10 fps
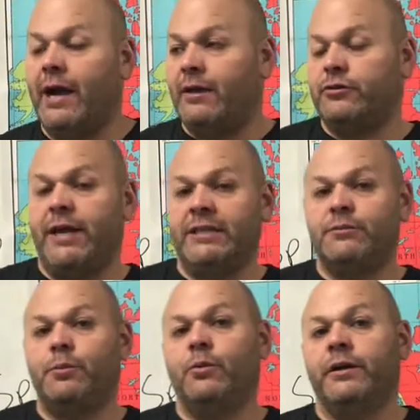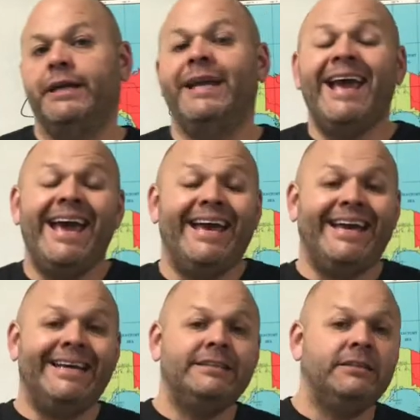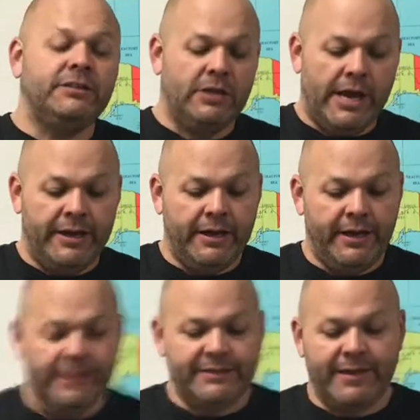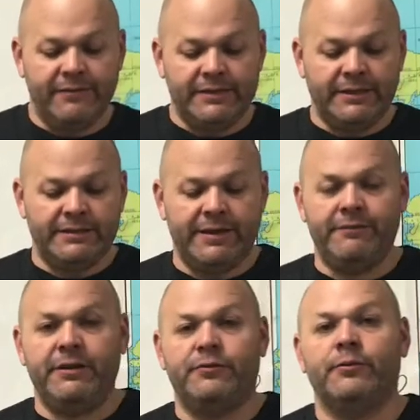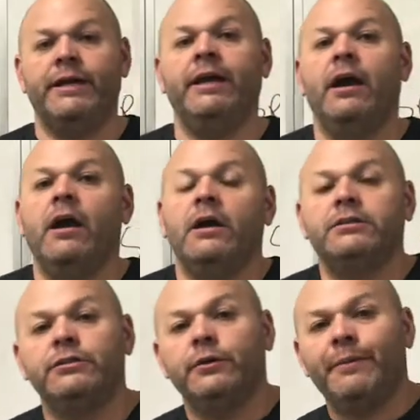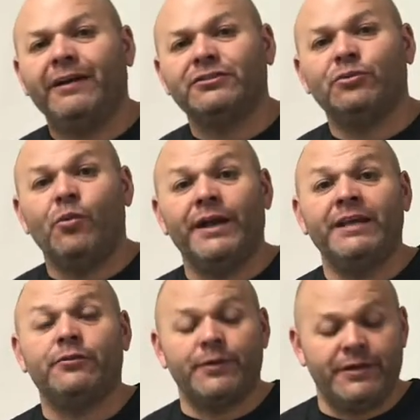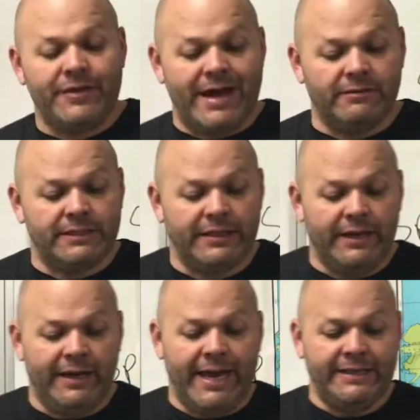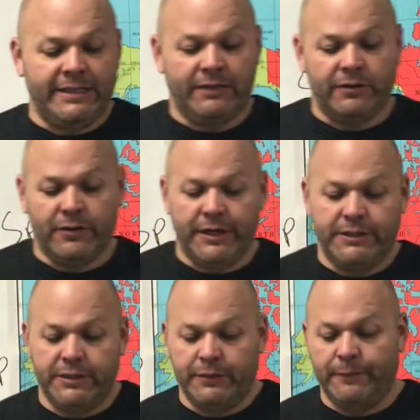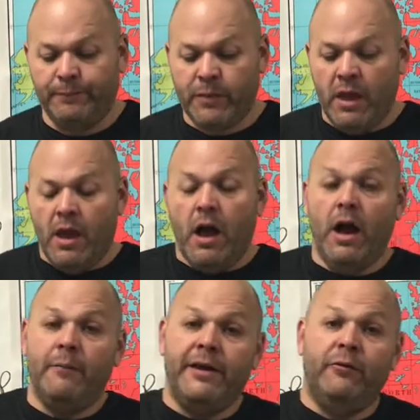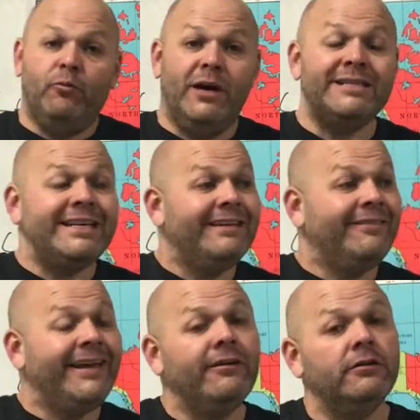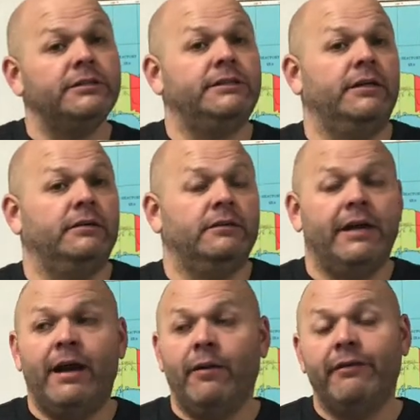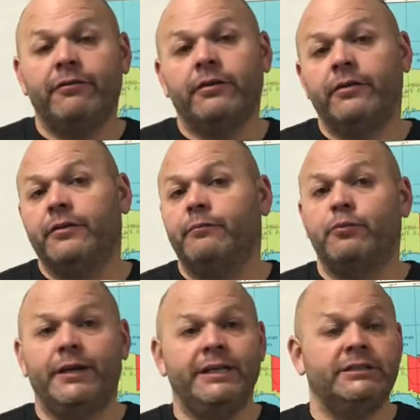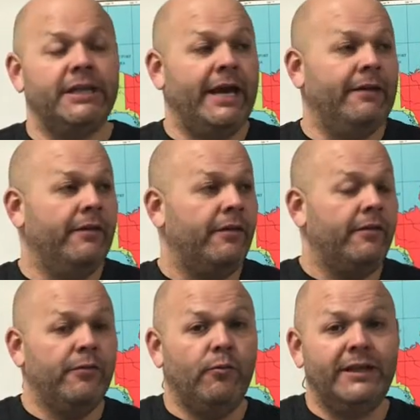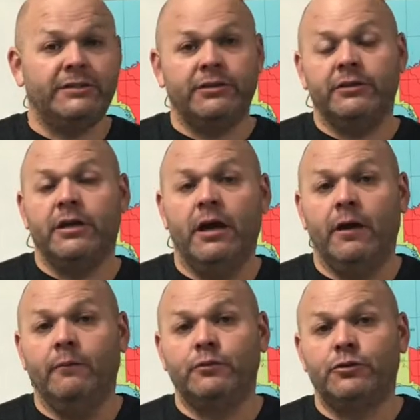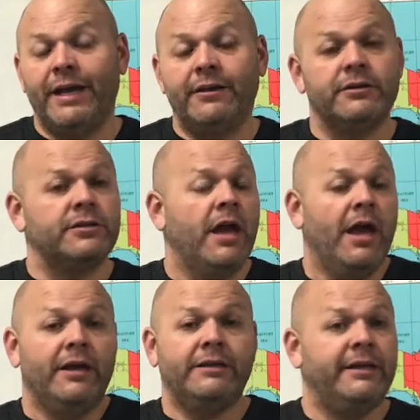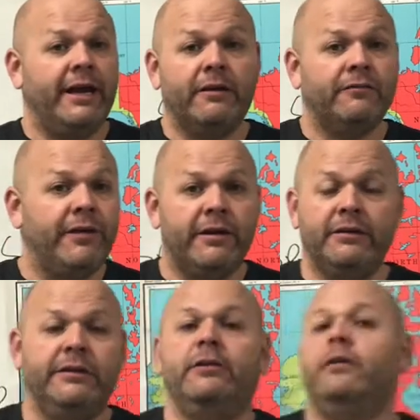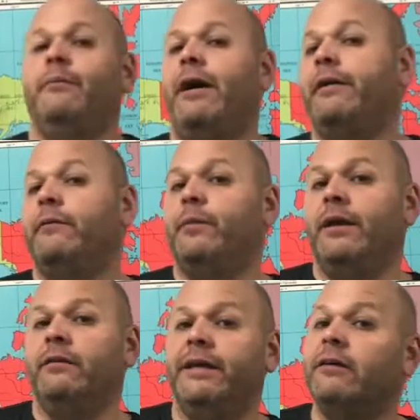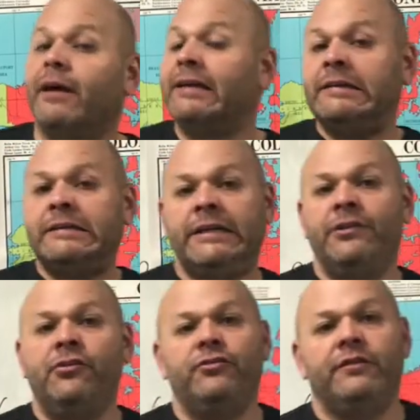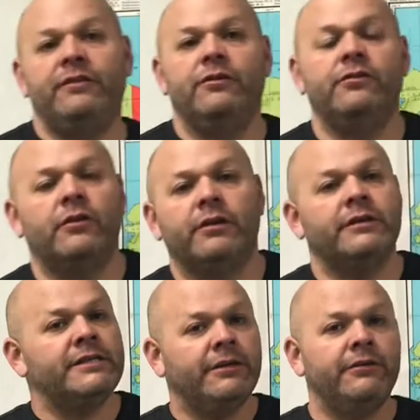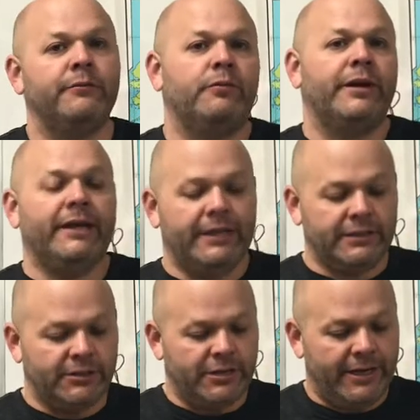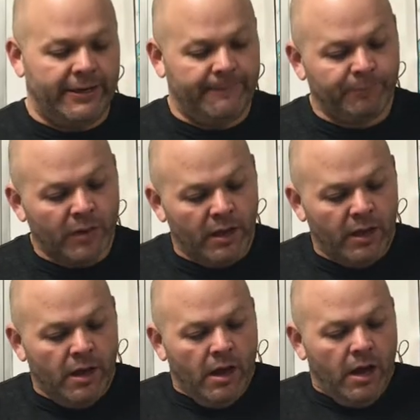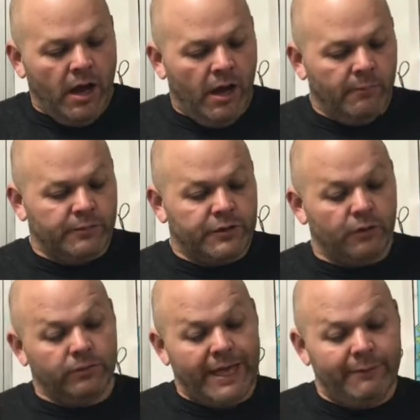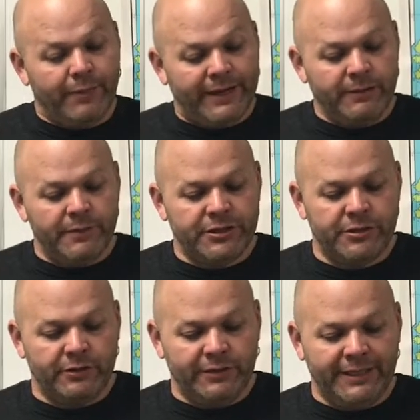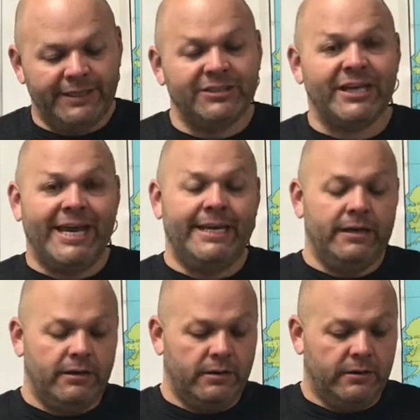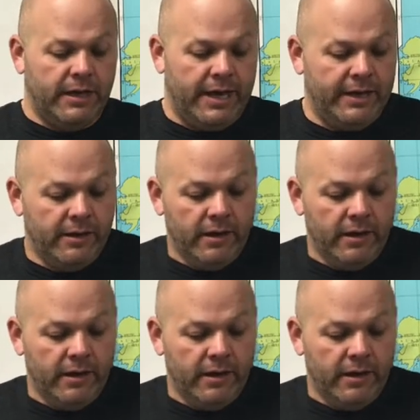transported into China in 1773 to about 23,000 in 1832. It was illegal still. However, the British and the Western traders cared very little about it being illegal and continued to do so, continued to bring it into China. So led by Commissioner Li Zhen, okay,